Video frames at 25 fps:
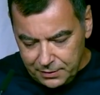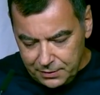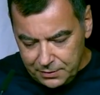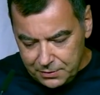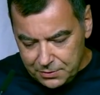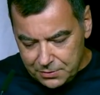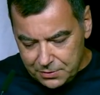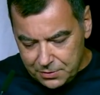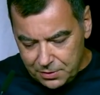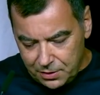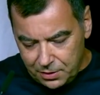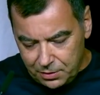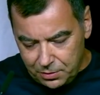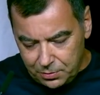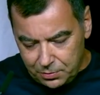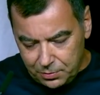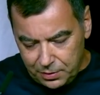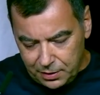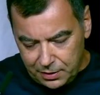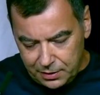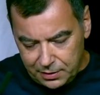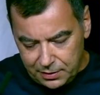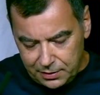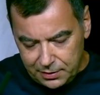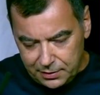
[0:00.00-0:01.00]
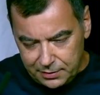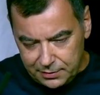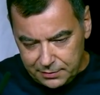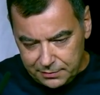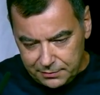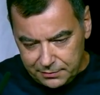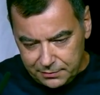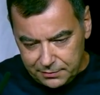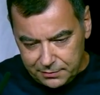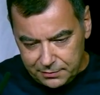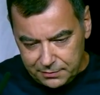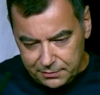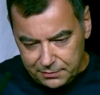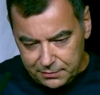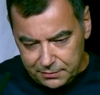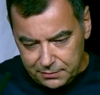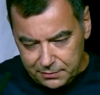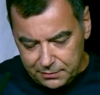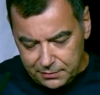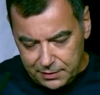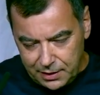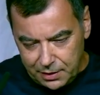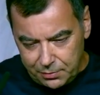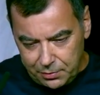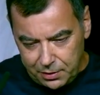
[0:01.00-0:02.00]
So
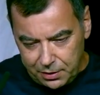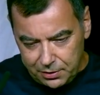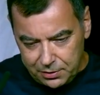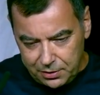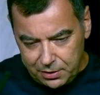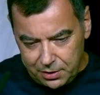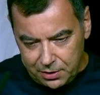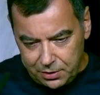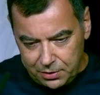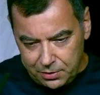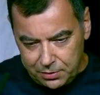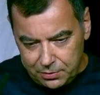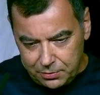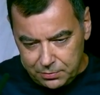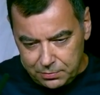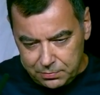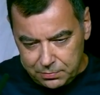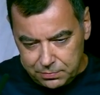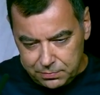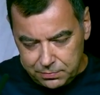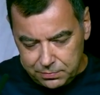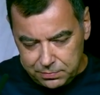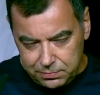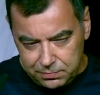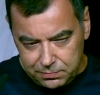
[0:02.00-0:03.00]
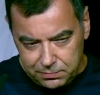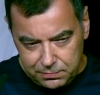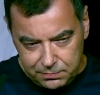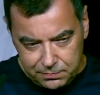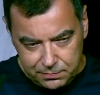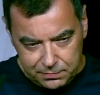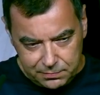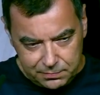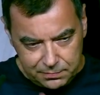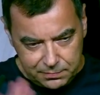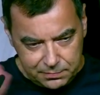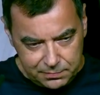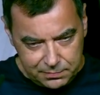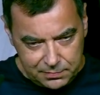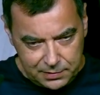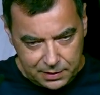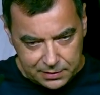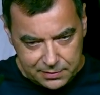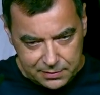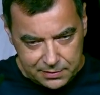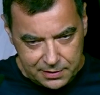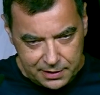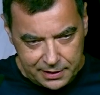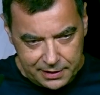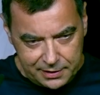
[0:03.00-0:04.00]
now I'll go,
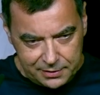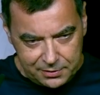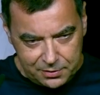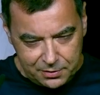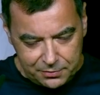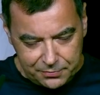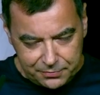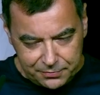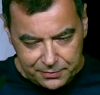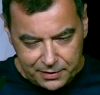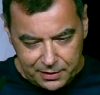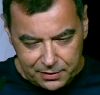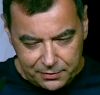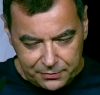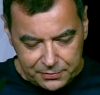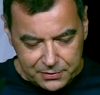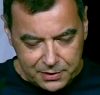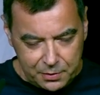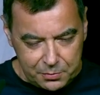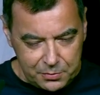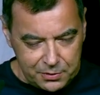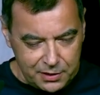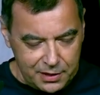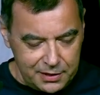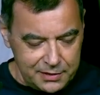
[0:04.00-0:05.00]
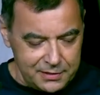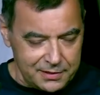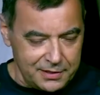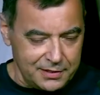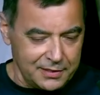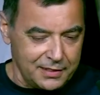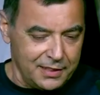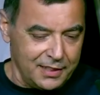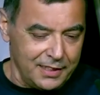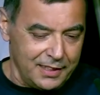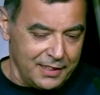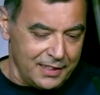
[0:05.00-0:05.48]
that's the end of kind of summarizing.